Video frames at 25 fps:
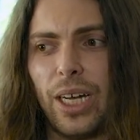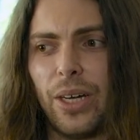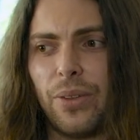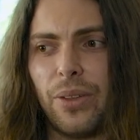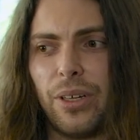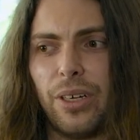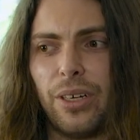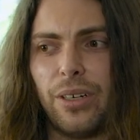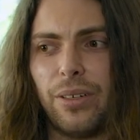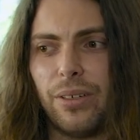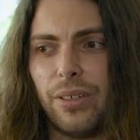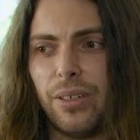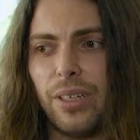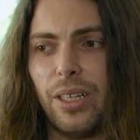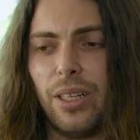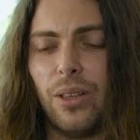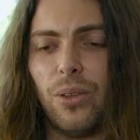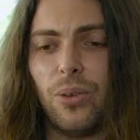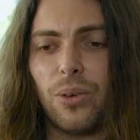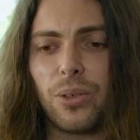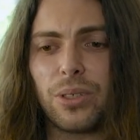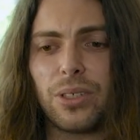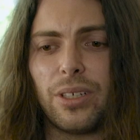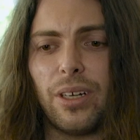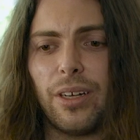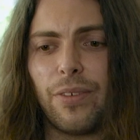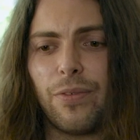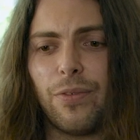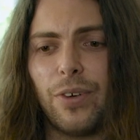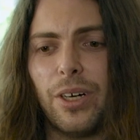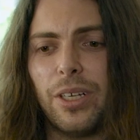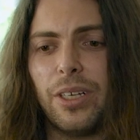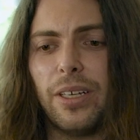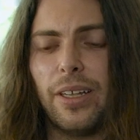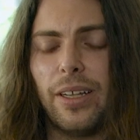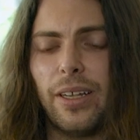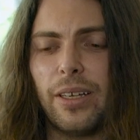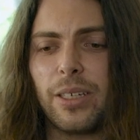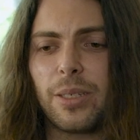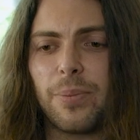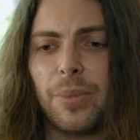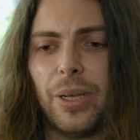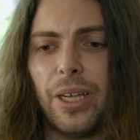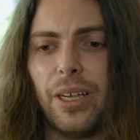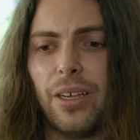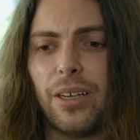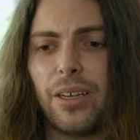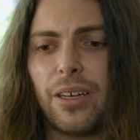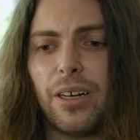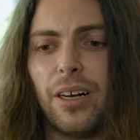that it looks like funding is
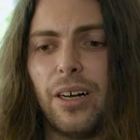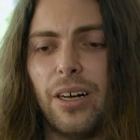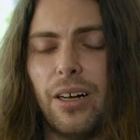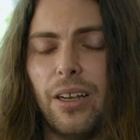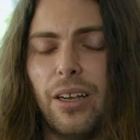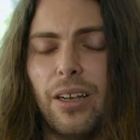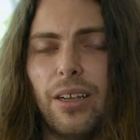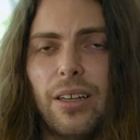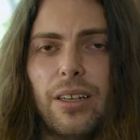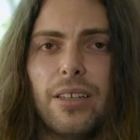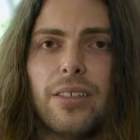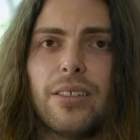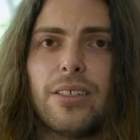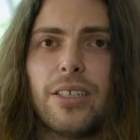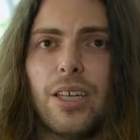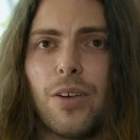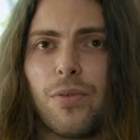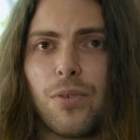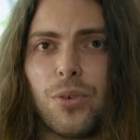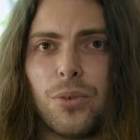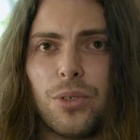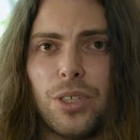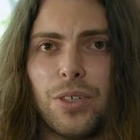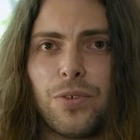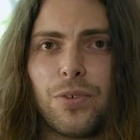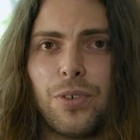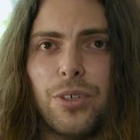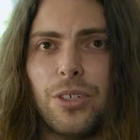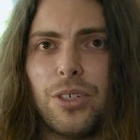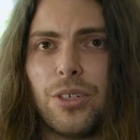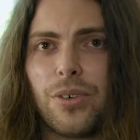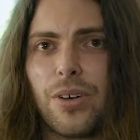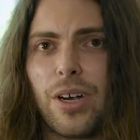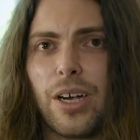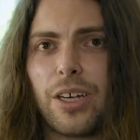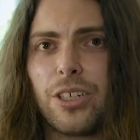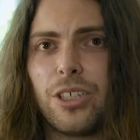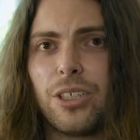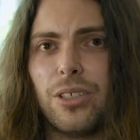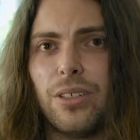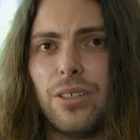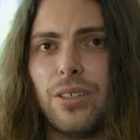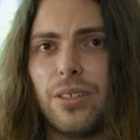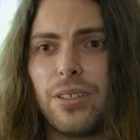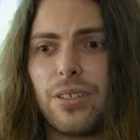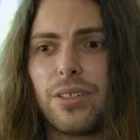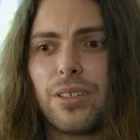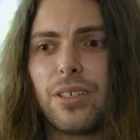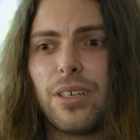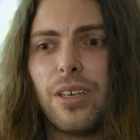being cut in several different
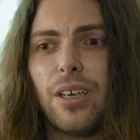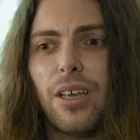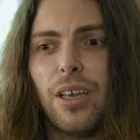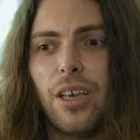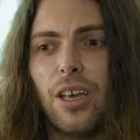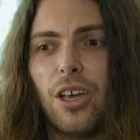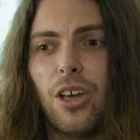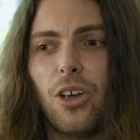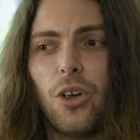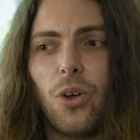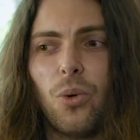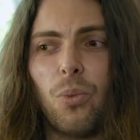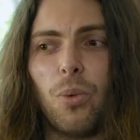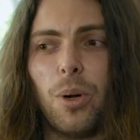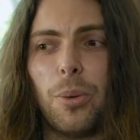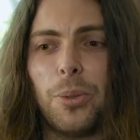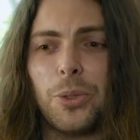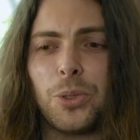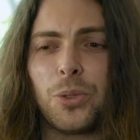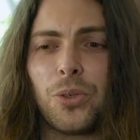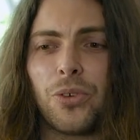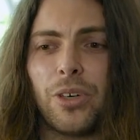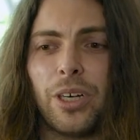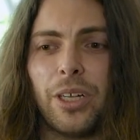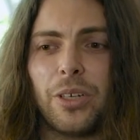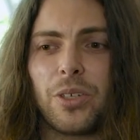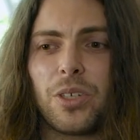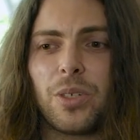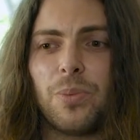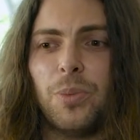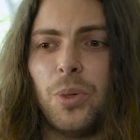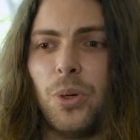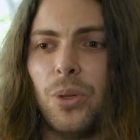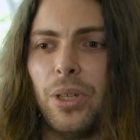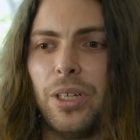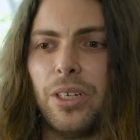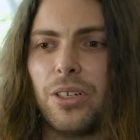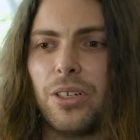directions, what was already a small